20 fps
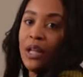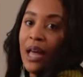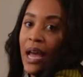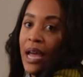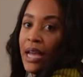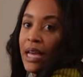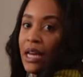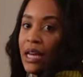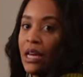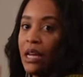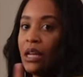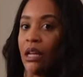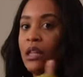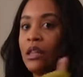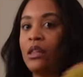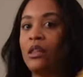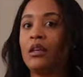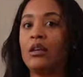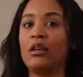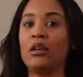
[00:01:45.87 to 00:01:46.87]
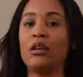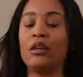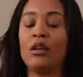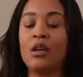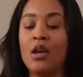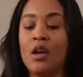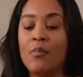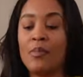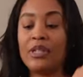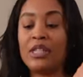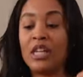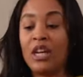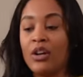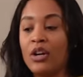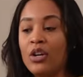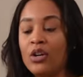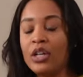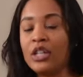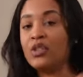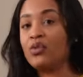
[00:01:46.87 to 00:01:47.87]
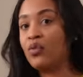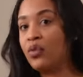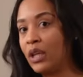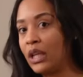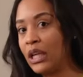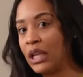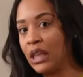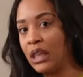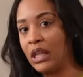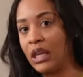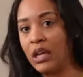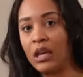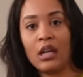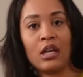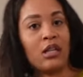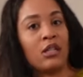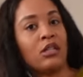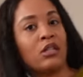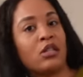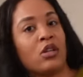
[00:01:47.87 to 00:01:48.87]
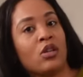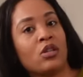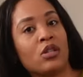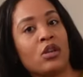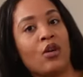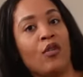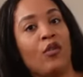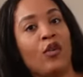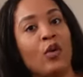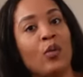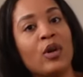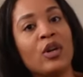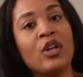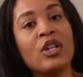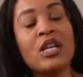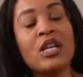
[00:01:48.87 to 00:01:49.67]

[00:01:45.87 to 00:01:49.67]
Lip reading: like the material, is really thick, and so it's good for the winter